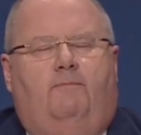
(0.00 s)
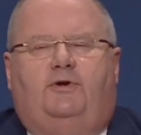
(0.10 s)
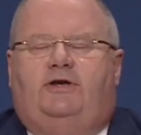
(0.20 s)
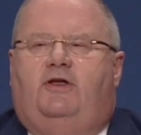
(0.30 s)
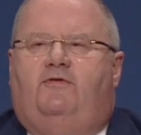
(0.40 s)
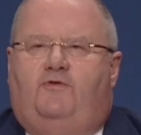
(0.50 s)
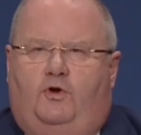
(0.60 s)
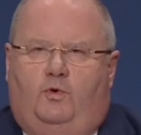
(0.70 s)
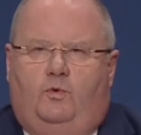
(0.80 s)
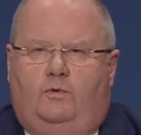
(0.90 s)
But in a
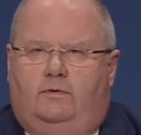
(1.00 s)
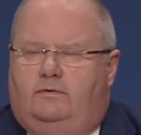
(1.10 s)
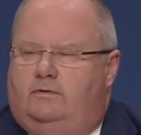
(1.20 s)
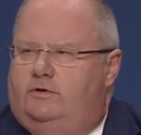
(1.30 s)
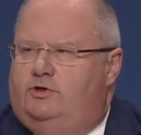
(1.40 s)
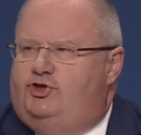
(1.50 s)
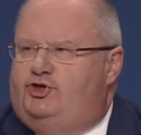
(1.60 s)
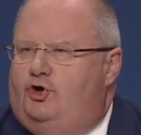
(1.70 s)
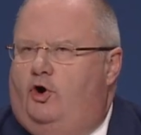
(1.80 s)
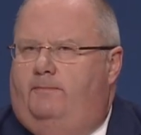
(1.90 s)
few
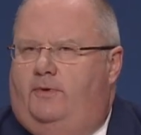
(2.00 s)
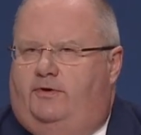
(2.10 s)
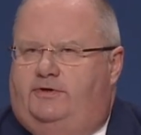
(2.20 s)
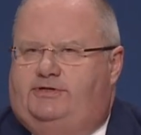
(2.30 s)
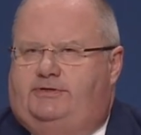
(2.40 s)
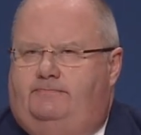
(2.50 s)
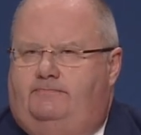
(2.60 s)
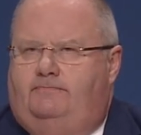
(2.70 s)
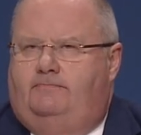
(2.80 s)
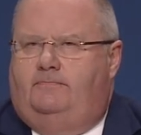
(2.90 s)
short months,
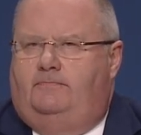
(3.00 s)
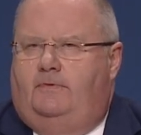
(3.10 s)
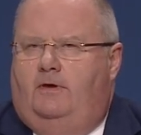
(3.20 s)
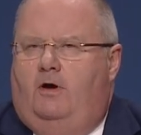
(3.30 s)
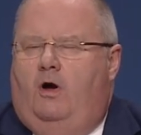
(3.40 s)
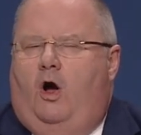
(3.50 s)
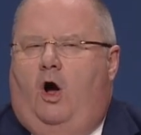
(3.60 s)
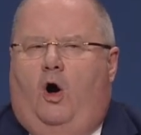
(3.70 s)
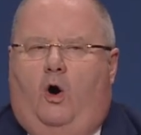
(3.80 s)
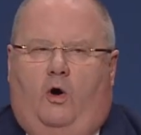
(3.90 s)

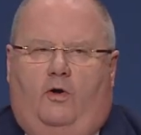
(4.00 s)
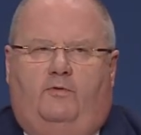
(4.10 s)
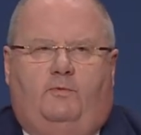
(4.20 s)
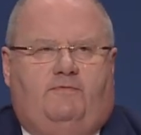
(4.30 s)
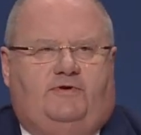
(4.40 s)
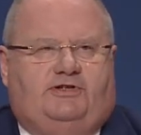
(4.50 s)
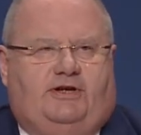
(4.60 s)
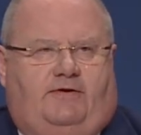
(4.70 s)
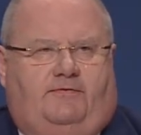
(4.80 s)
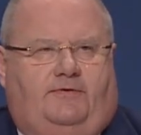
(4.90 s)
all that we've
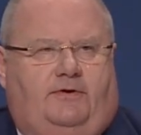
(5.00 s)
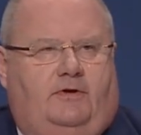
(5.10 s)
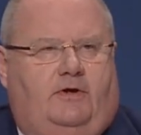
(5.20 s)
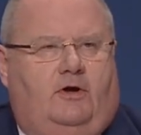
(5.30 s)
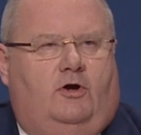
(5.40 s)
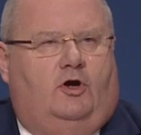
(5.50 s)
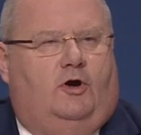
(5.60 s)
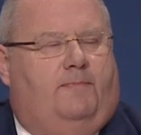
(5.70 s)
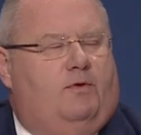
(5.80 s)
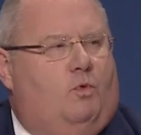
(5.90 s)
achieved
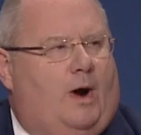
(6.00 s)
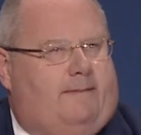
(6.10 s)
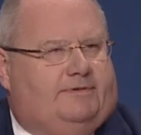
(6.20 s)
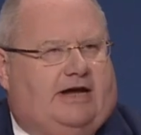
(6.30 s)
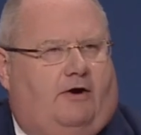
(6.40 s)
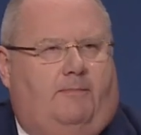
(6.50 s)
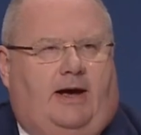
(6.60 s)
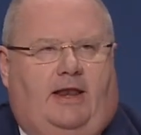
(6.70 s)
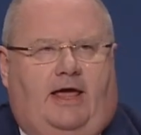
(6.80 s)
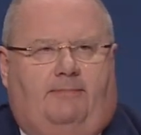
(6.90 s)
could be wiped out
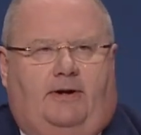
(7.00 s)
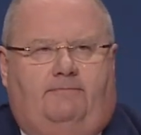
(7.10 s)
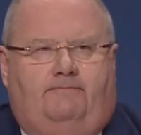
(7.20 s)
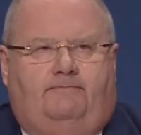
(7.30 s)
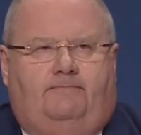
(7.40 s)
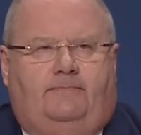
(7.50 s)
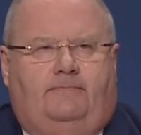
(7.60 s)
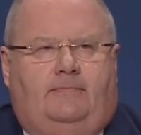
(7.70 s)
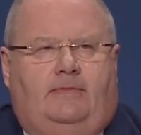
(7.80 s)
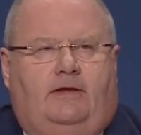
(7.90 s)
by Labour,
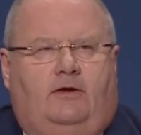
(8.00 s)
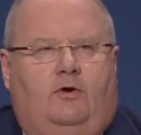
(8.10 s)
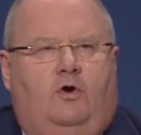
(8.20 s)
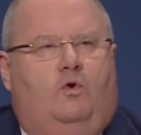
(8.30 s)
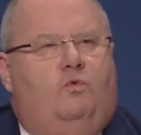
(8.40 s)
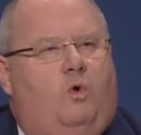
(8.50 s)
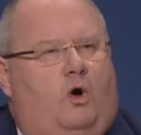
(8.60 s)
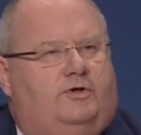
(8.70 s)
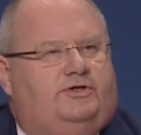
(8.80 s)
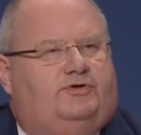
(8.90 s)
who
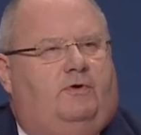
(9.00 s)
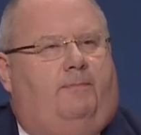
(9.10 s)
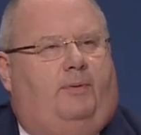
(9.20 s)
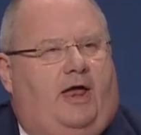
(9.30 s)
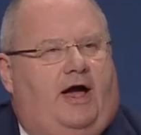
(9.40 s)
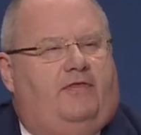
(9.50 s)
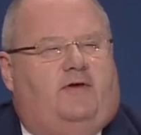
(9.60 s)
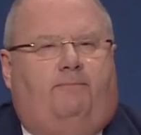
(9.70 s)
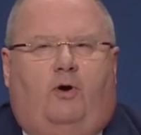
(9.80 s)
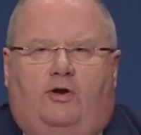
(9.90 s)
want to apply
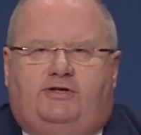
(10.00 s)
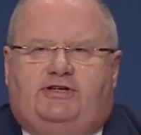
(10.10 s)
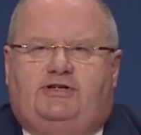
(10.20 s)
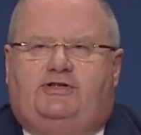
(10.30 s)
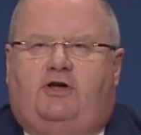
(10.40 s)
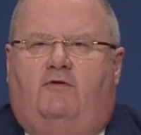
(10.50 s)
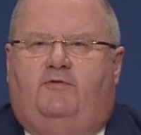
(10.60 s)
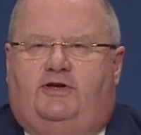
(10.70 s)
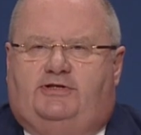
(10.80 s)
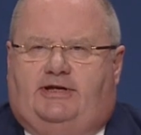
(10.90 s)
the policies of
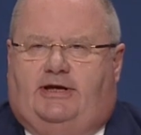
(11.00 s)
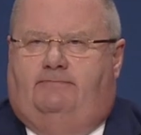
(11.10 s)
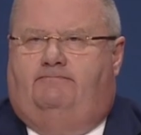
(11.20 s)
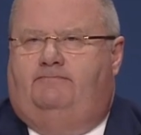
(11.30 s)
yesterday.